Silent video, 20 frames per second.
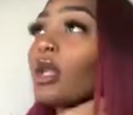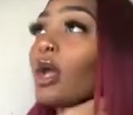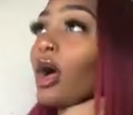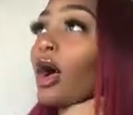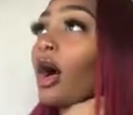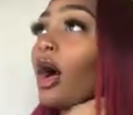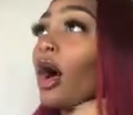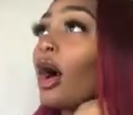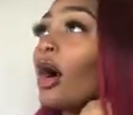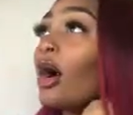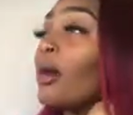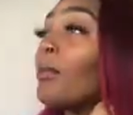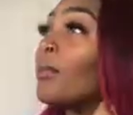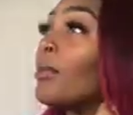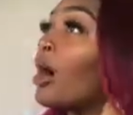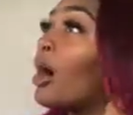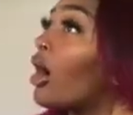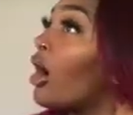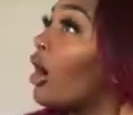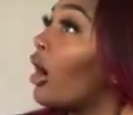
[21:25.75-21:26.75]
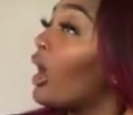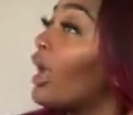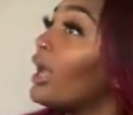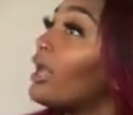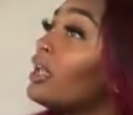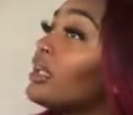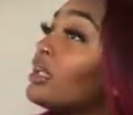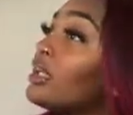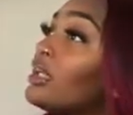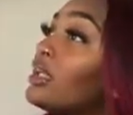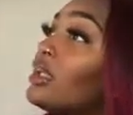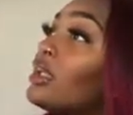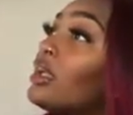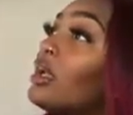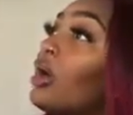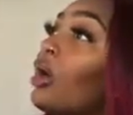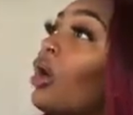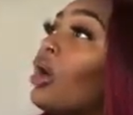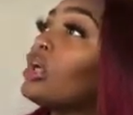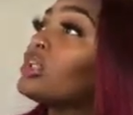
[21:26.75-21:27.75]
And
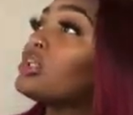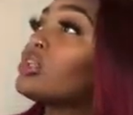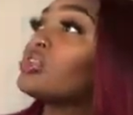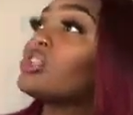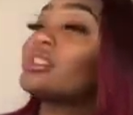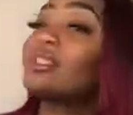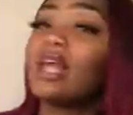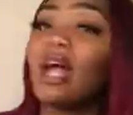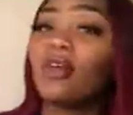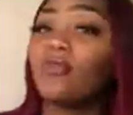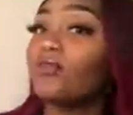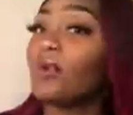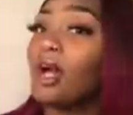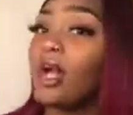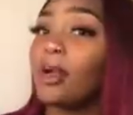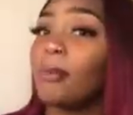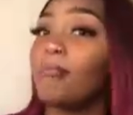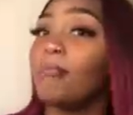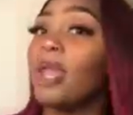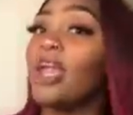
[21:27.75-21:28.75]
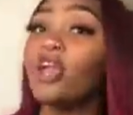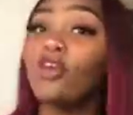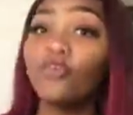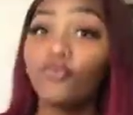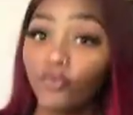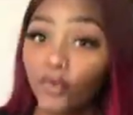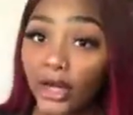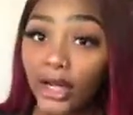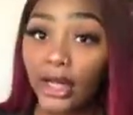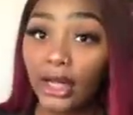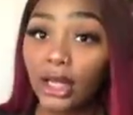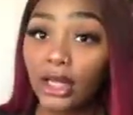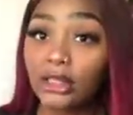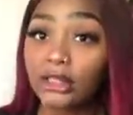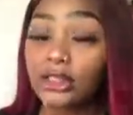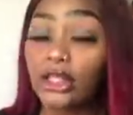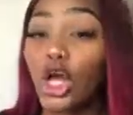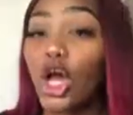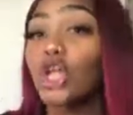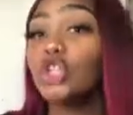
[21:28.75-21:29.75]
also, just have fun. Make
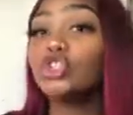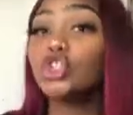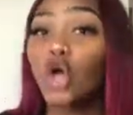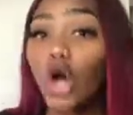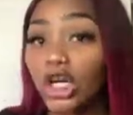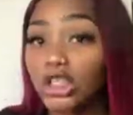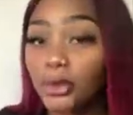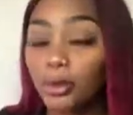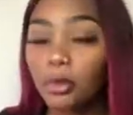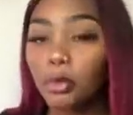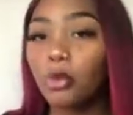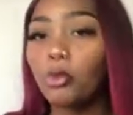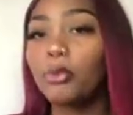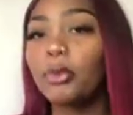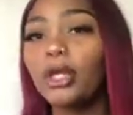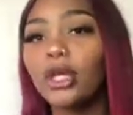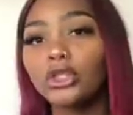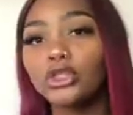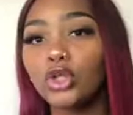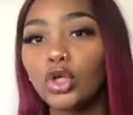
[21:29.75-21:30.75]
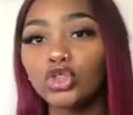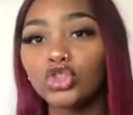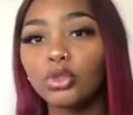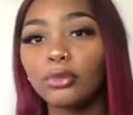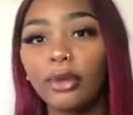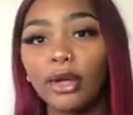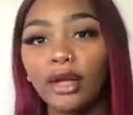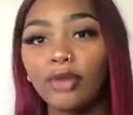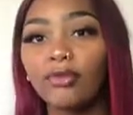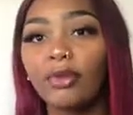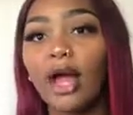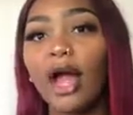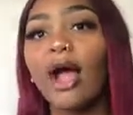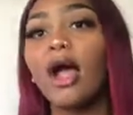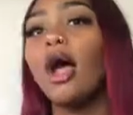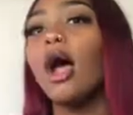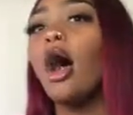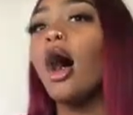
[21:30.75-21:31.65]
friends. Talk to people. Be a social butterfly.